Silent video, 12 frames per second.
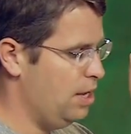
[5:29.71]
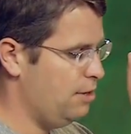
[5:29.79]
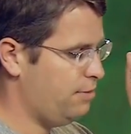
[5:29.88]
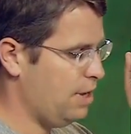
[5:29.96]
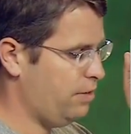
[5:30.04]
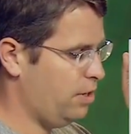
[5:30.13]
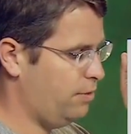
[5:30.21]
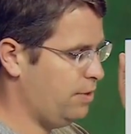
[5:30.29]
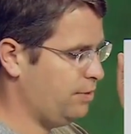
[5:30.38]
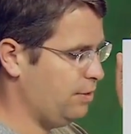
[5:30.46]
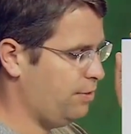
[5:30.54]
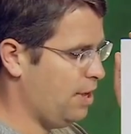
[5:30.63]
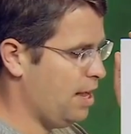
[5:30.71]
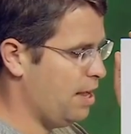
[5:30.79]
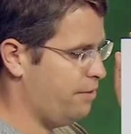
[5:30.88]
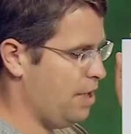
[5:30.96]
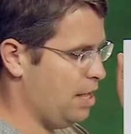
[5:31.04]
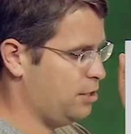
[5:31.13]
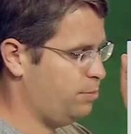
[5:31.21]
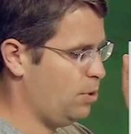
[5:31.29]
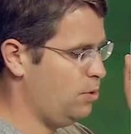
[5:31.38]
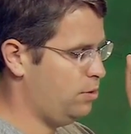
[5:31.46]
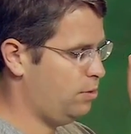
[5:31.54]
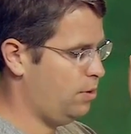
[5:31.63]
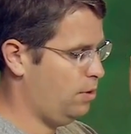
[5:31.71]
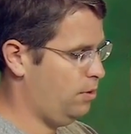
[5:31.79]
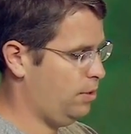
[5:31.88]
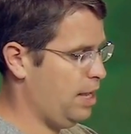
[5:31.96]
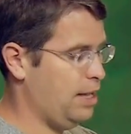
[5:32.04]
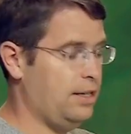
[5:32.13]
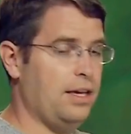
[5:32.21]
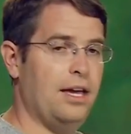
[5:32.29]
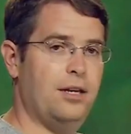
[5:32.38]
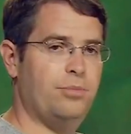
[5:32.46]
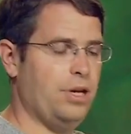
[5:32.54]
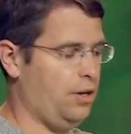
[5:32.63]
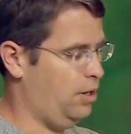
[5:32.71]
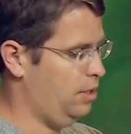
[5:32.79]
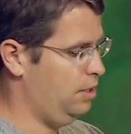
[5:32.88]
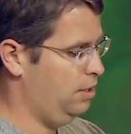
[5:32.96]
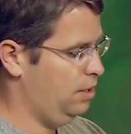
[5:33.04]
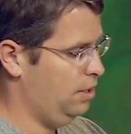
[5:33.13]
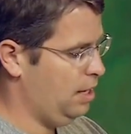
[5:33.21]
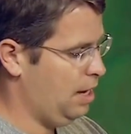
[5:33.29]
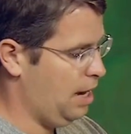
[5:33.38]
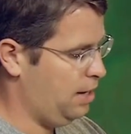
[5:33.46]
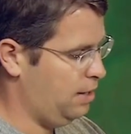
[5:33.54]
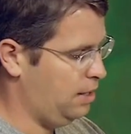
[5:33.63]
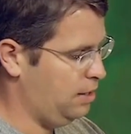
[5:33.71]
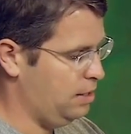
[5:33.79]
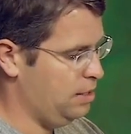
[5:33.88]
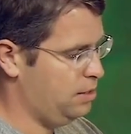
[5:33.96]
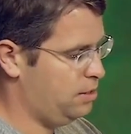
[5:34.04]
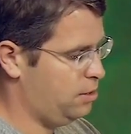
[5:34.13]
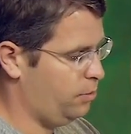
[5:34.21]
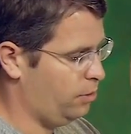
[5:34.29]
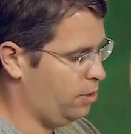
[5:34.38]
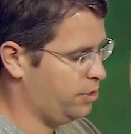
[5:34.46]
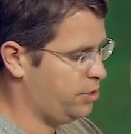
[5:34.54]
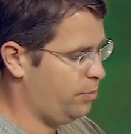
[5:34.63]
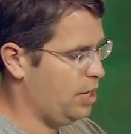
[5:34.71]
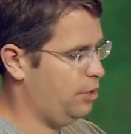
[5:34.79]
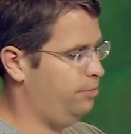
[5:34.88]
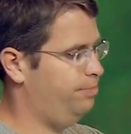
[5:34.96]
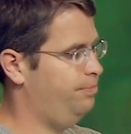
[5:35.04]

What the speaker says: 555 has both Katy and Perry, and then these two are also out.